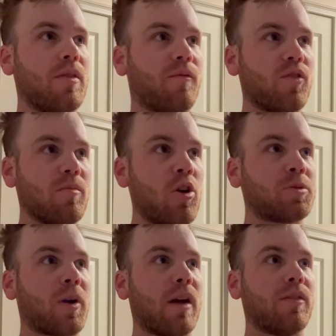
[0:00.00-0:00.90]
for the most
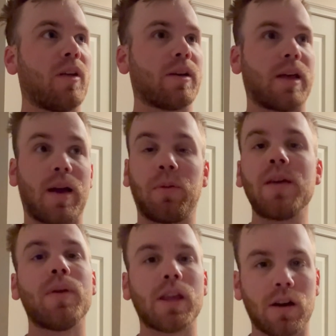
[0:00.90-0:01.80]
part, I feel like I play
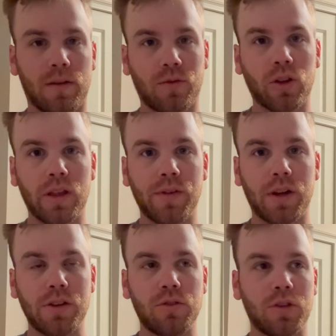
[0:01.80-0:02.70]
mini golf for a living
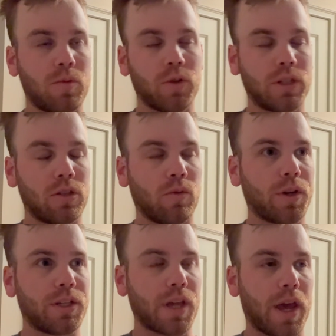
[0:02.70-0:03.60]
on YouTube, which is still
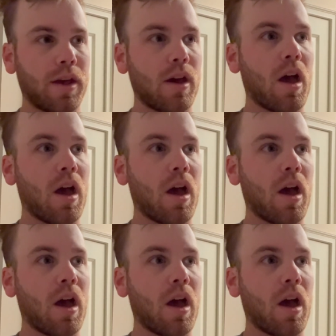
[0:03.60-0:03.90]
weird to say,